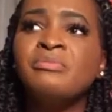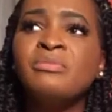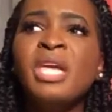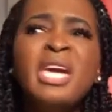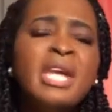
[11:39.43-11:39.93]

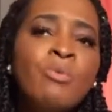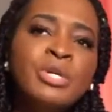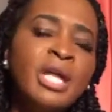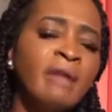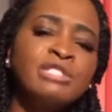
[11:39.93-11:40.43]
And I
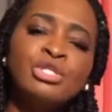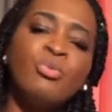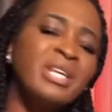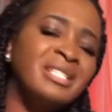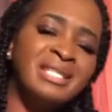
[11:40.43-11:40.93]
wouldn't have to
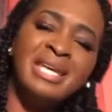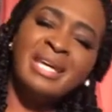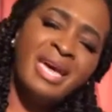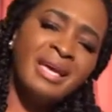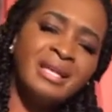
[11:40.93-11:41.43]
waste
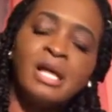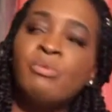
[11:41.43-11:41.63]
decades.